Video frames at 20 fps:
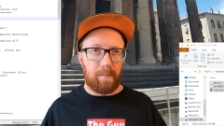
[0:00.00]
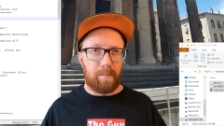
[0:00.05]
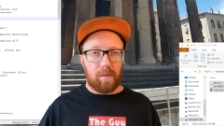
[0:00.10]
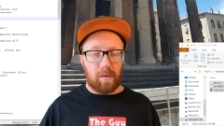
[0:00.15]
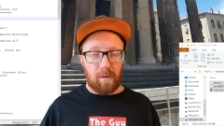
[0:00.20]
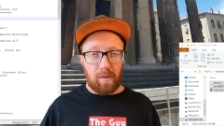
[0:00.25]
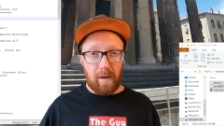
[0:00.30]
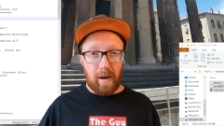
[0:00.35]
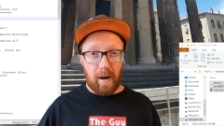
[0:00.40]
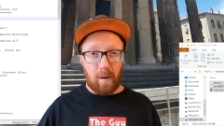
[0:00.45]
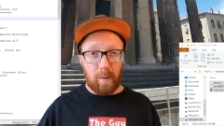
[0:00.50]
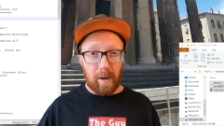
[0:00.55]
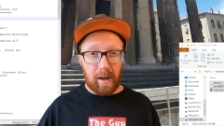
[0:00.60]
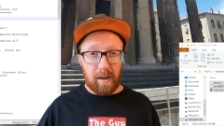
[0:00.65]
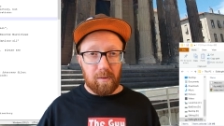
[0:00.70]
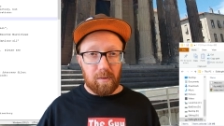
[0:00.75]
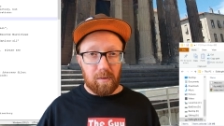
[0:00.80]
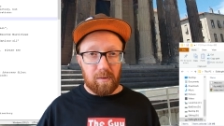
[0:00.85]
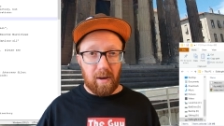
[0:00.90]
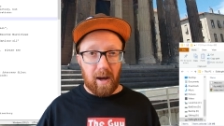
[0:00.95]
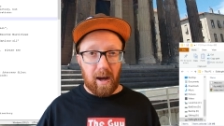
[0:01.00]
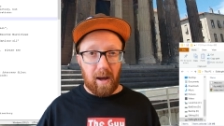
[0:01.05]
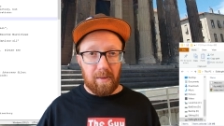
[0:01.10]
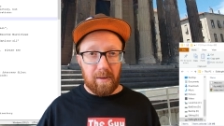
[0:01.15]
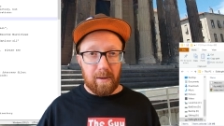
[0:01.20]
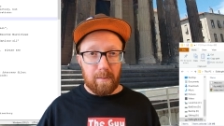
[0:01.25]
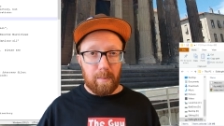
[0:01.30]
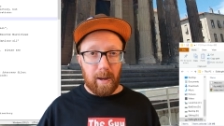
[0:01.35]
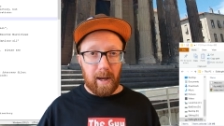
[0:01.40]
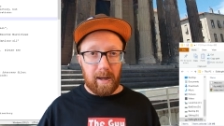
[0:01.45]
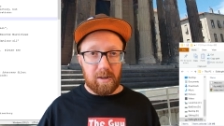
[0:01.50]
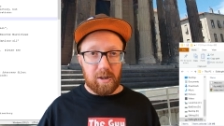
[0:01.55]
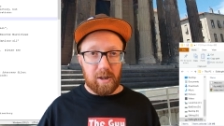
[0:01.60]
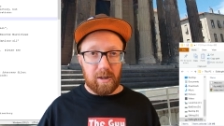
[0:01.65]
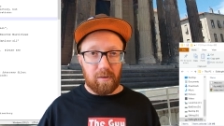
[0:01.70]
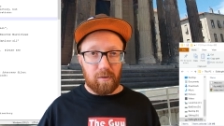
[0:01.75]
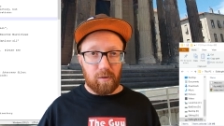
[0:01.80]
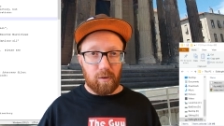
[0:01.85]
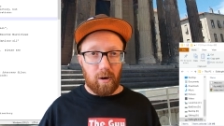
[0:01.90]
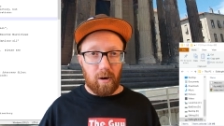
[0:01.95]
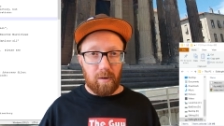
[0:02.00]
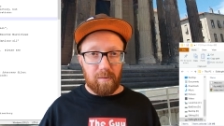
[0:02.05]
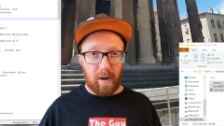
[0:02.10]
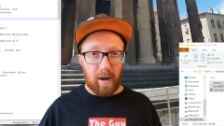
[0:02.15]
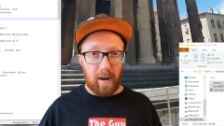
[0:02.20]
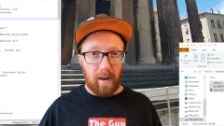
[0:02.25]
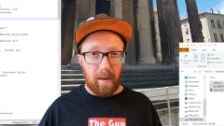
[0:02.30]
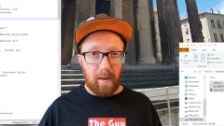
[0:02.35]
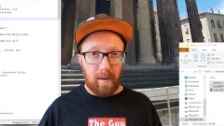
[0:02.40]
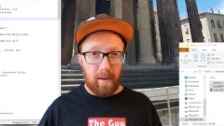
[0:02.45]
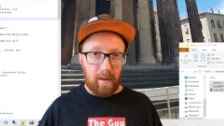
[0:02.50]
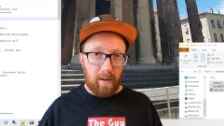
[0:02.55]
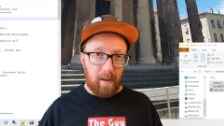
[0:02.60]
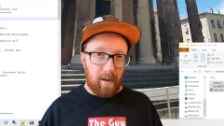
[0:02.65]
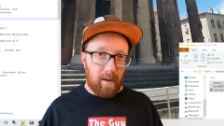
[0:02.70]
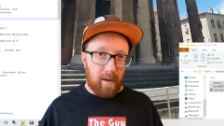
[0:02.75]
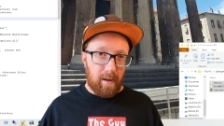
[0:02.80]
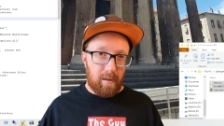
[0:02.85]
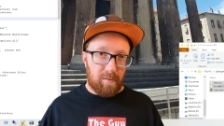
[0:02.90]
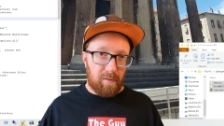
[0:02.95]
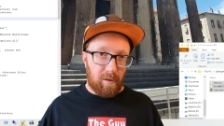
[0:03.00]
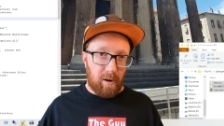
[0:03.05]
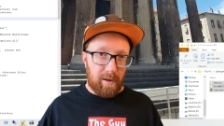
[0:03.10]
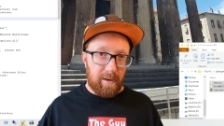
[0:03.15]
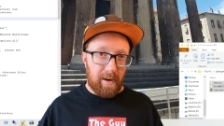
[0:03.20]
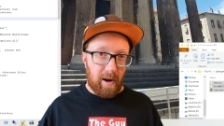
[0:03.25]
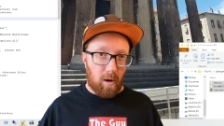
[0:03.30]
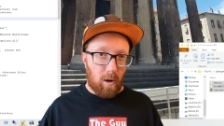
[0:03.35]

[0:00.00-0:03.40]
So now we can start the Apache server, find